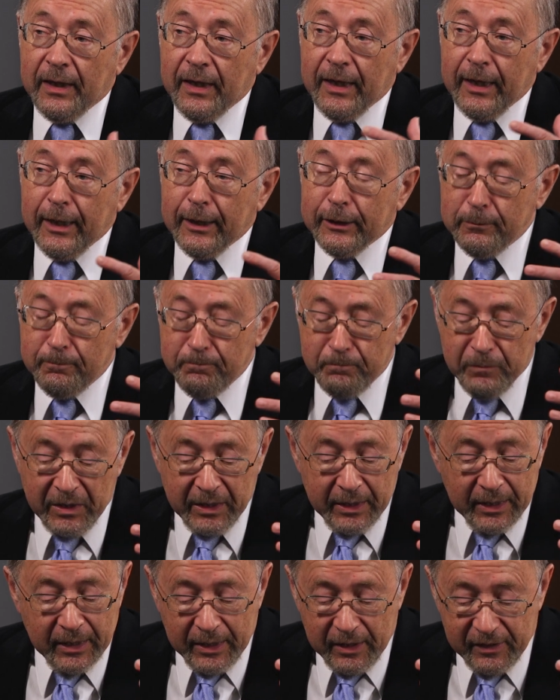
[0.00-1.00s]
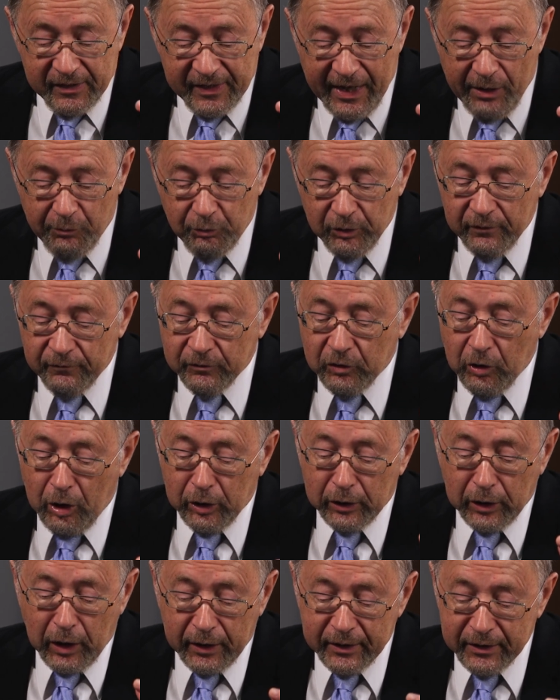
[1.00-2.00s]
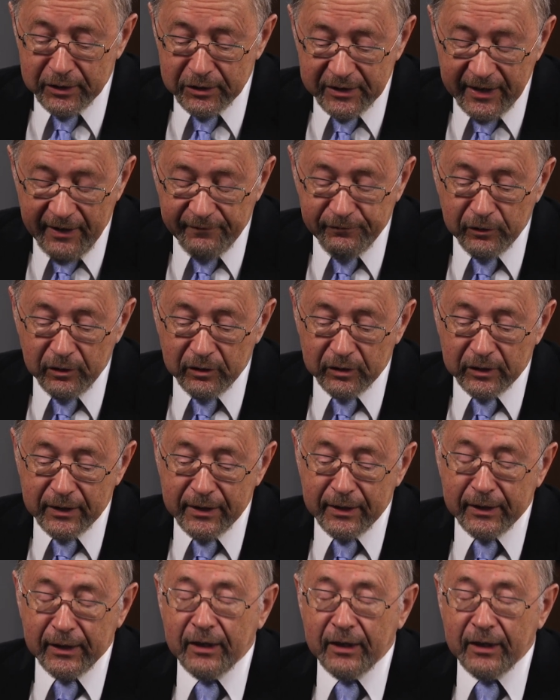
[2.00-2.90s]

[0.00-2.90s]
And that would have gone on indefinitely,